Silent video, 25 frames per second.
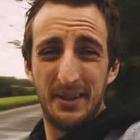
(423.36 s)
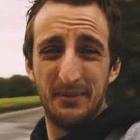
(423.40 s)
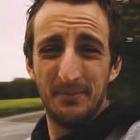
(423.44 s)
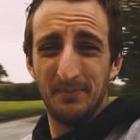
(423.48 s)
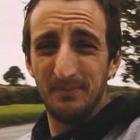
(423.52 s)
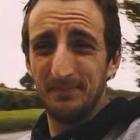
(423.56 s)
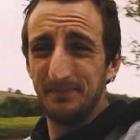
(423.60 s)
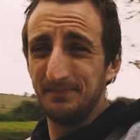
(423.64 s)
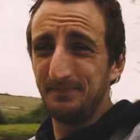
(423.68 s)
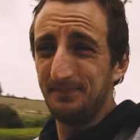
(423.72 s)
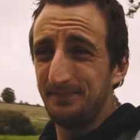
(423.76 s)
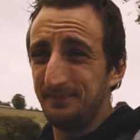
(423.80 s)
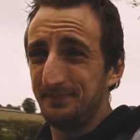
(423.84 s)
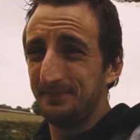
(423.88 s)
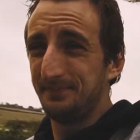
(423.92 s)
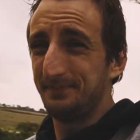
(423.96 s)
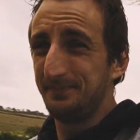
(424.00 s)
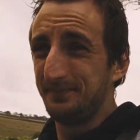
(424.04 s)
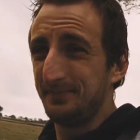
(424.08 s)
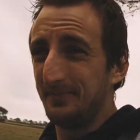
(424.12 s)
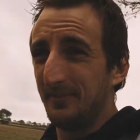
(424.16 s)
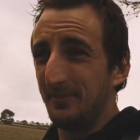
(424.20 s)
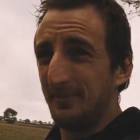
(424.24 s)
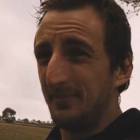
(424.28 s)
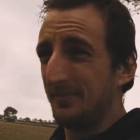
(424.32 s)
This is me
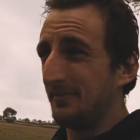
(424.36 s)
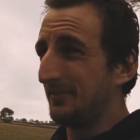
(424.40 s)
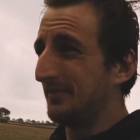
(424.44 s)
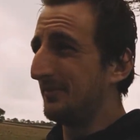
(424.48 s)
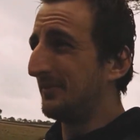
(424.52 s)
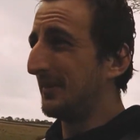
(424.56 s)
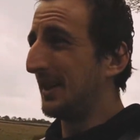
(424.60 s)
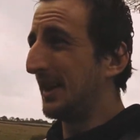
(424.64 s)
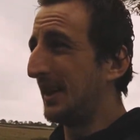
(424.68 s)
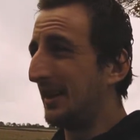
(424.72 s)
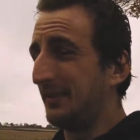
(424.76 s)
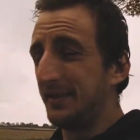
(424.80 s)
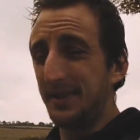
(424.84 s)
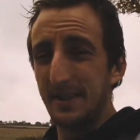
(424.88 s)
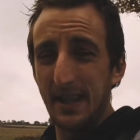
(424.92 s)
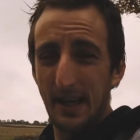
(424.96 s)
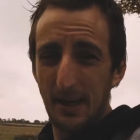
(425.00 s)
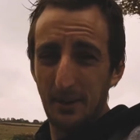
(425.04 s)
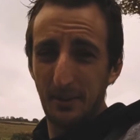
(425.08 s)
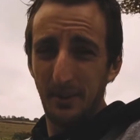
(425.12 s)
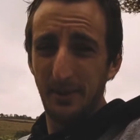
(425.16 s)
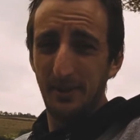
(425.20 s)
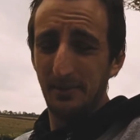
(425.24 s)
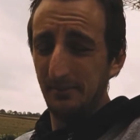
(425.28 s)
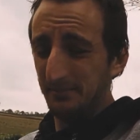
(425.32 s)
forgetting to turn
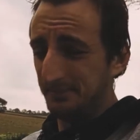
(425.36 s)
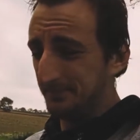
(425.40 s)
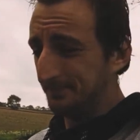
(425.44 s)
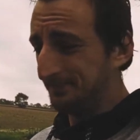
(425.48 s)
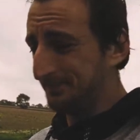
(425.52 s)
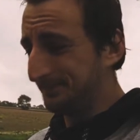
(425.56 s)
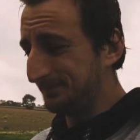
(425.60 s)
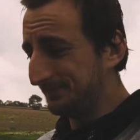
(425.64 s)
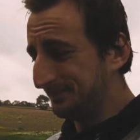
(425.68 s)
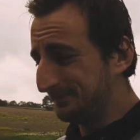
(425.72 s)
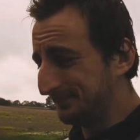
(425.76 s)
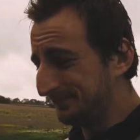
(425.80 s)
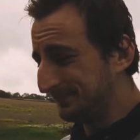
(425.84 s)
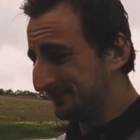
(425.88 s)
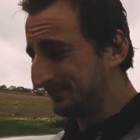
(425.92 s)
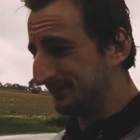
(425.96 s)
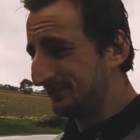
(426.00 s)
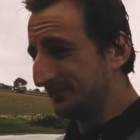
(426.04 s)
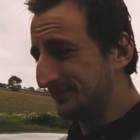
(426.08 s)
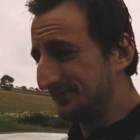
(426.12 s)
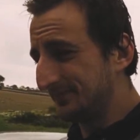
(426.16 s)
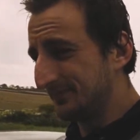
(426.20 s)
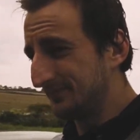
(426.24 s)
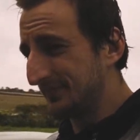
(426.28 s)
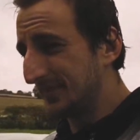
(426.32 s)
on the microphone.
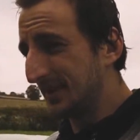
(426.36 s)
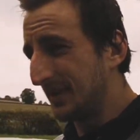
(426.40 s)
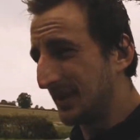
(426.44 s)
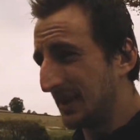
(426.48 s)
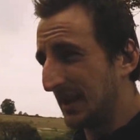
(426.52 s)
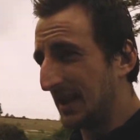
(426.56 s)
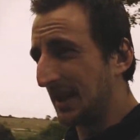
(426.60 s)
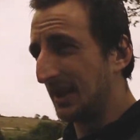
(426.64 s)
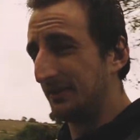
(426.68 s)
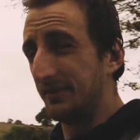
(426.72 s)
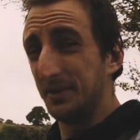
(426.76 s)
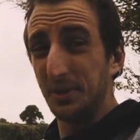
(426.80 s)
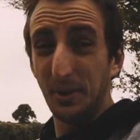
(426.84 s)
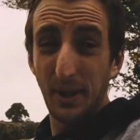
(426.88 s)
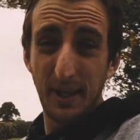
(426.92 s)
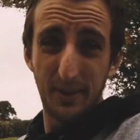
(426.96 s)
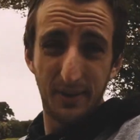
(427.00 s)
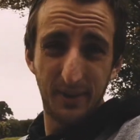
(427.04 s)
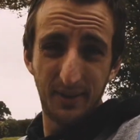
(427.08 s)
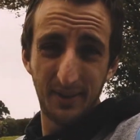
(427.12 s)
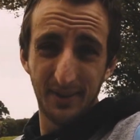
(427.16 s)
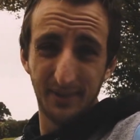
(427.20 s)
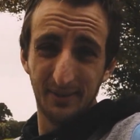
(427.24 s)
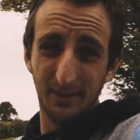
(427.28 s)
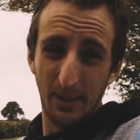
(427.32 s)
I am
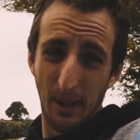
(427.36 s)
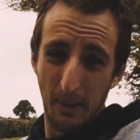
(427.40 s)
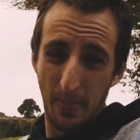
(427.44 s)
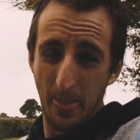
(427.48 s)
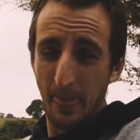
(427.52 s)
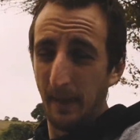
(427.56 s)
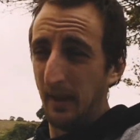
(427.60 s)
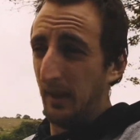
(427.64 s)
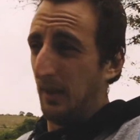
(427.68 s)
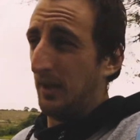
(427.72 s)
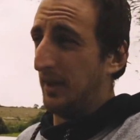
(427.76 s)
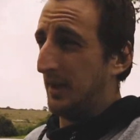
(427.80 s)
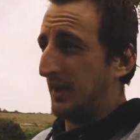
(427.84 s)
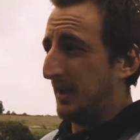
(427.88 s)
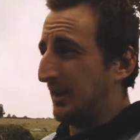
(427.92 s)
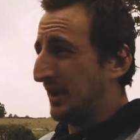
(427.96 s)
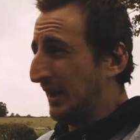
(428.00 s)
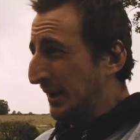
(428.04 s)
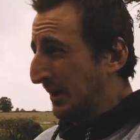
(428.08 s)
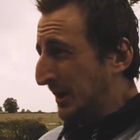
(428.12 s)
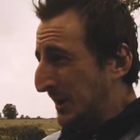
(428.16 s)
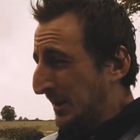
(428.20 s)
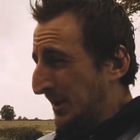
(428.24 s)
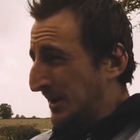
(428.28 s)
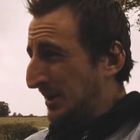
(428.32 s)
basically
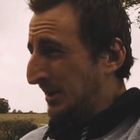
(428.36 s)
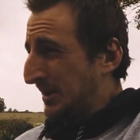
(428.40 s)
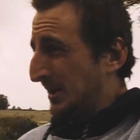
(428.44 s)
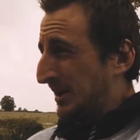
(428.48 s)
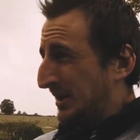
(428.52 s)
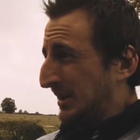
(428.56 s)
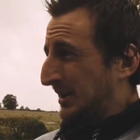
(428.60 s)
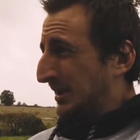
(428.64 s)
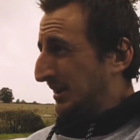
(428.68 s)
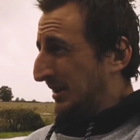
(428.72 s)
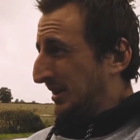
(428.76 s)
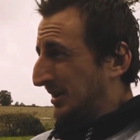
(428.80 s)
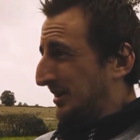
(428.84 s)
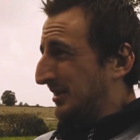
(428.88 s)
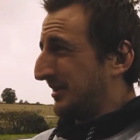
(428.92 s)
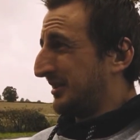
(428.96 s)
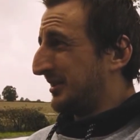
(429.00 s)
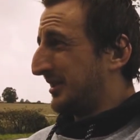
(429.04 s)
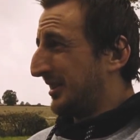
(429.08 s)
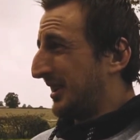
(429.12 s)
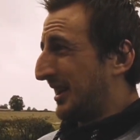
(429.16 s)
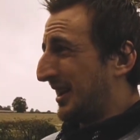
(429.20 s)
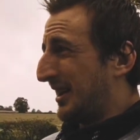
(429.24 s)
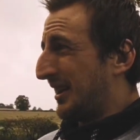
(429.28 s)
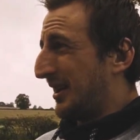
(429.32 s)
moaning about how cold
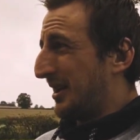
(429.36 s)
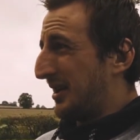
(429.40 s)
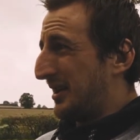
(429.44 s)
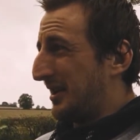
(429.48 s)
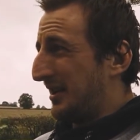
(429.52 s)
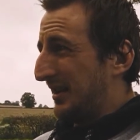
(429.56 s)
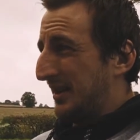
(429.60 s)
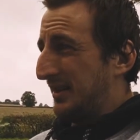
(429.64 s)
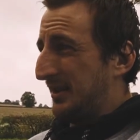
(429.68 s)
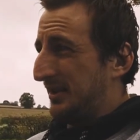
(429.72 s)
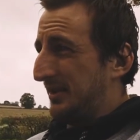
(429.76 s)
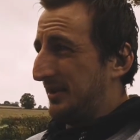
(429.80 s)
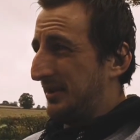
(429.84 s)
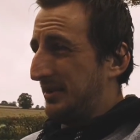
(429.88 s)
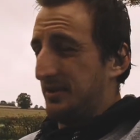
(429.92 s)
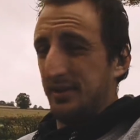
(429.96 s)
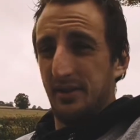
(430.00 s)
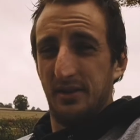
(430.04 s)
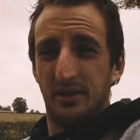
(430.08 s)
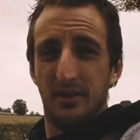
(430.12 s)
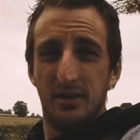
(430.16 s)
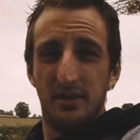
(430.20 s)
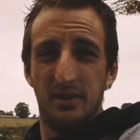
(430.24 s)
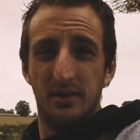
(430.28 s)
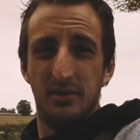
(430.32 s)
it was to have a
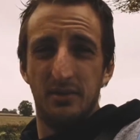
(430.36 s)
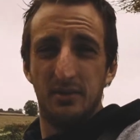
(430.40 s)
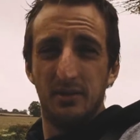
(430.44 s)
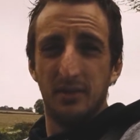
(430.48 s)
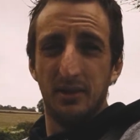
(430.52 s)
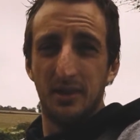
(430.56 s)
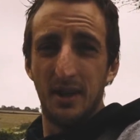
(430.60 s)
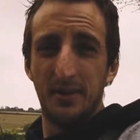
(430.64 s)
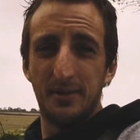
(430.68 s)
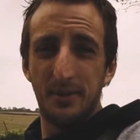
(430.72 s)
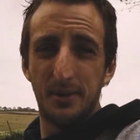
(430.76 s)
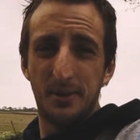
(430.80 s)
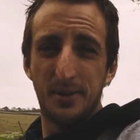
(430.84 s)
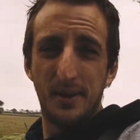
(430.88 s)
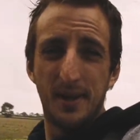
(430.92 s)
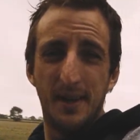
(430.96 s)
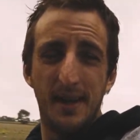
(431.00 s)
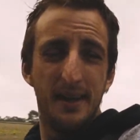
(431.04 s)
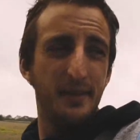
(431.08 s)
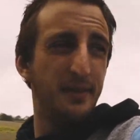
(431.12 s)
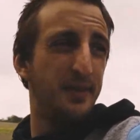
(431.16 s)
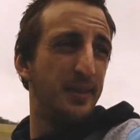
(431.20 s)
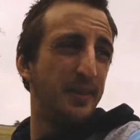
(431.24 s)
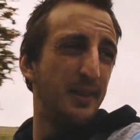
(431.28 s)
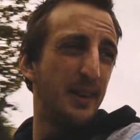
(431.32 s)
shower in
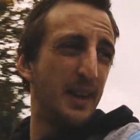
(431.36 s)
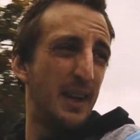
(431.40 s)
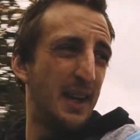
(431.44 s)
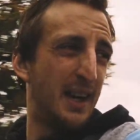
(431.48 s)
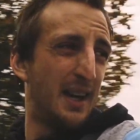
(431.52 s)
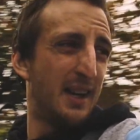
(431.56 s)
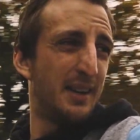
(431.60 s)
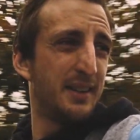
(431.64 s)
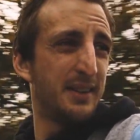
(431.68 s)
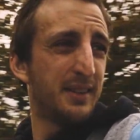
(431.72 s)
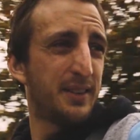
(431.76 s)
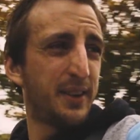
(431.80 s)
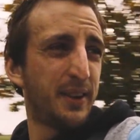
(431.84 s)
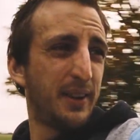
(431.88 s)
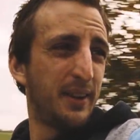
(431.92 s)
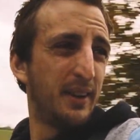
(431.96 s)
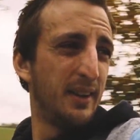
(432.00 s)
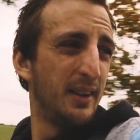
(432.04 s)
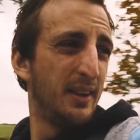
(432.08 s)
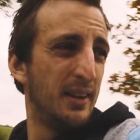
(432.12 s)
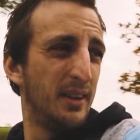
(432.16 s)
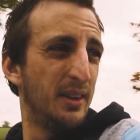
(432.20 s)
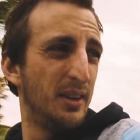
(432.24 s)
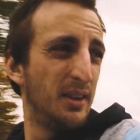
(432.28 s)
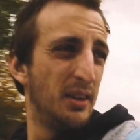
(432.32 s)
autumn,
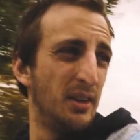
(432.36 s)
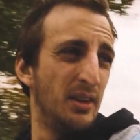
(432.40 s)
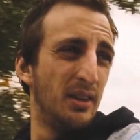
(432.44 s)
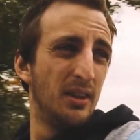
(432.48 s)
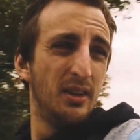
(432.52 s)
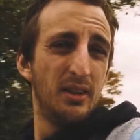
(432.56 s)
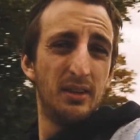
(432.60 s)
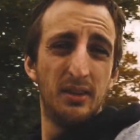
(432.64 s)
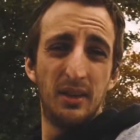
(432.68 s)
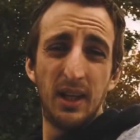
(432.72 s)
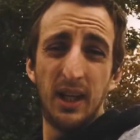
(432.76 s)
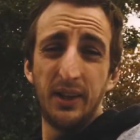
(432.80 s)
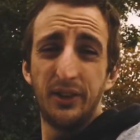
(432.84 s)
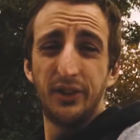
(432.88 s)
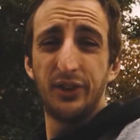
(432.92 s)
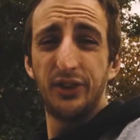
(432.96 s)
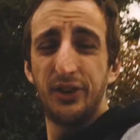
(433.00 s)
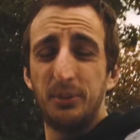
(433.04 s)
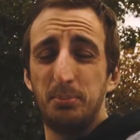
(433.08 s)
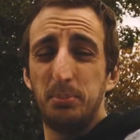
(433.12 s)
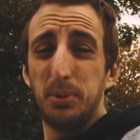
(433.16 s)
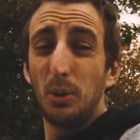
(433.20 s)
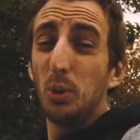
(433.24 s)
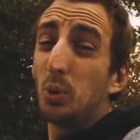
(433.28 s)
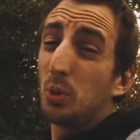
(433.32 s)
and I don't
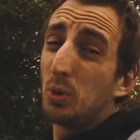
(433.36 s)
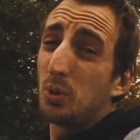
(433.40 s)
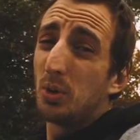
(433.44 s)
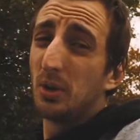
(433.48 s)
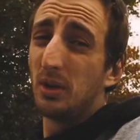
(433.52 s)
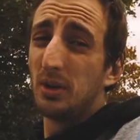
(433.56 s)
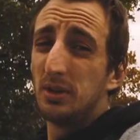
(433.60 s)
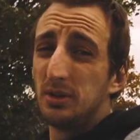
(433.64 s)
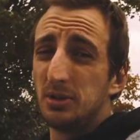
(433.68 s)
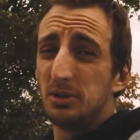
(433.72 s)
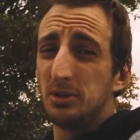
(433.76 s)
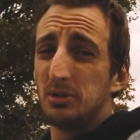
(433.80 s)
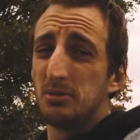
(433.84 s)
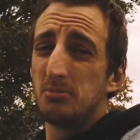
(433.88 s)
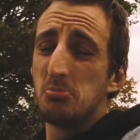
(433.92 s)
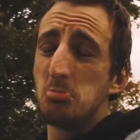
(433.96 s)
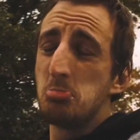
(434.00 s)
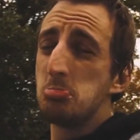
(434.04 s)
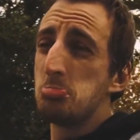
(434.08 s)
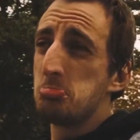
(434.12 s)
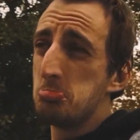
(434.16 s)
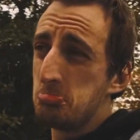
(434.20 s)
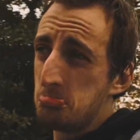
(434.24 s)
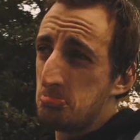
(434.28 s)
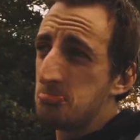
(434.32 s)
even know why I was
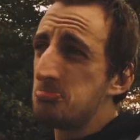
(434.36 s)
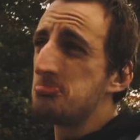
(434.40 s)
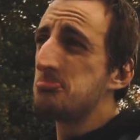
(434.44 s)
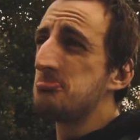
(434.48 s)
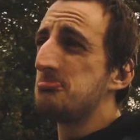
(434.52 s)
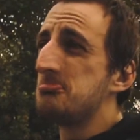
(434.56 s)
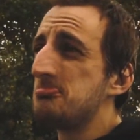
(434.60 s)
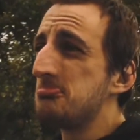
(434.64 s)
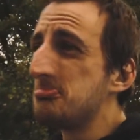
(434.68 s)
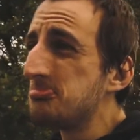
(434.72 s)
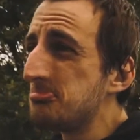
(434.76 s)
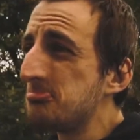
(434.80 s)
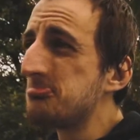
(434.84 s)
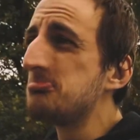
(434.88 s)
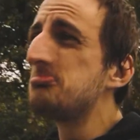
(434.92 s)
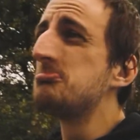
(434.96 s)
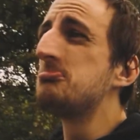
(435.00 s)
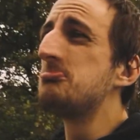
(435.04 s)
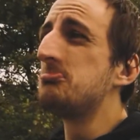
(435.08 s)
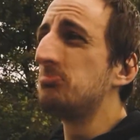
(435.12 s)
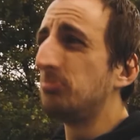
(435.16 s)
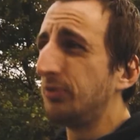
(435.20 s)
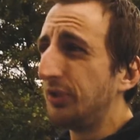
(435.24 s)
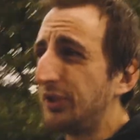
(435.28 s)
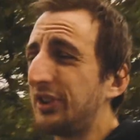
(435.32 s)
surprised,
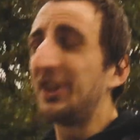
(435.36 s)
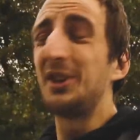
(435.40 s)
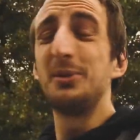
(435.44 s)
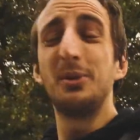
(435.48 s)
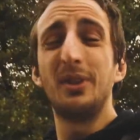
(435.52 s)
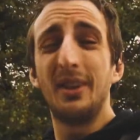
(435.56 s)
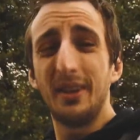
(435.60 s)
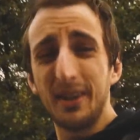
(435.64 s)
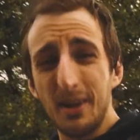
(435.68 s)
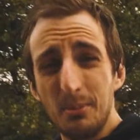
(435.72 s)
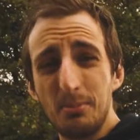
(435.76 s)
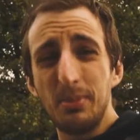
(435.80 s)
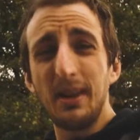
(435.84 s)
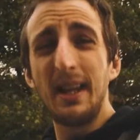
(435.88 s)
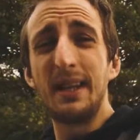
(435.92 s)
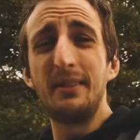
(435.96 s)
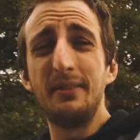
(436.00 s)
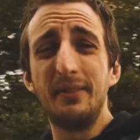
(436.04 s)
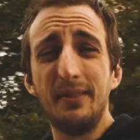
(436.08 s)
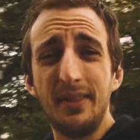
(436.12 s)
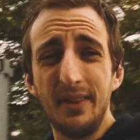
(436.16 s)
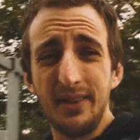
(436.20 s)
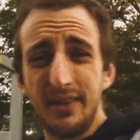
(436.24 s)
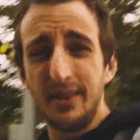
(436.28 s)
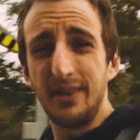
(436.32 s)
because
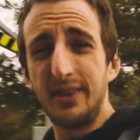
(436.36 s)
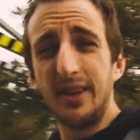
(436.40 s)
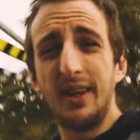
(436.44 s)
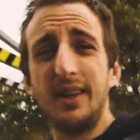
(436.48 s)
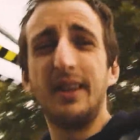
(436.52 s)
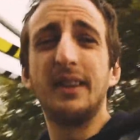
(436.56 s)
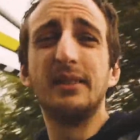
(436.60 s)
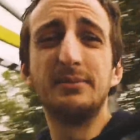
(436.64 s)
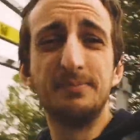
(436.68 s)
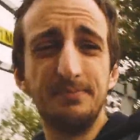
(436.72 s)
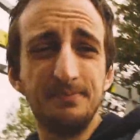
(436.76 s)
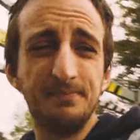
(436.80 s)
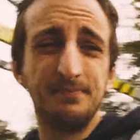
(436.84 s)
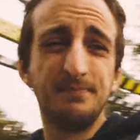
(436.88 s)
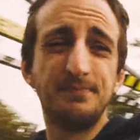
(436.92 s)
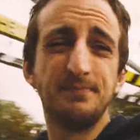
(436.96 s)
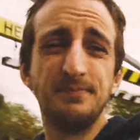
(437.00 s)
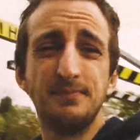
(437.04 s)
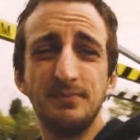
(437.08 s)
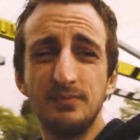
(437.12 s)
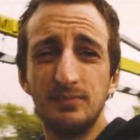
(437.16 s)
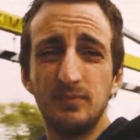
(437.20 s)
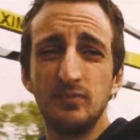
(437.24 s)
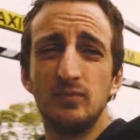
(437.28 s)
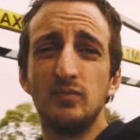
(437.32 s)
it was cold
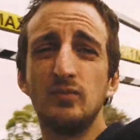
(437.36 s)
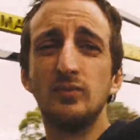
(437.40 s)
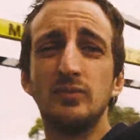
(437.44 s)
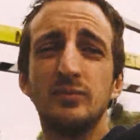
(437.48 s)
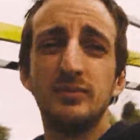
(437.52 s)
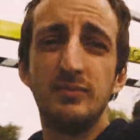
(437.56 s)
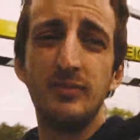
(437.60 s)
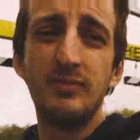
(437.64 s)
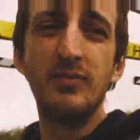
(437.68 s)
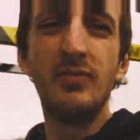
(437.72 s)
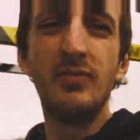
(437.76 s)
as hell.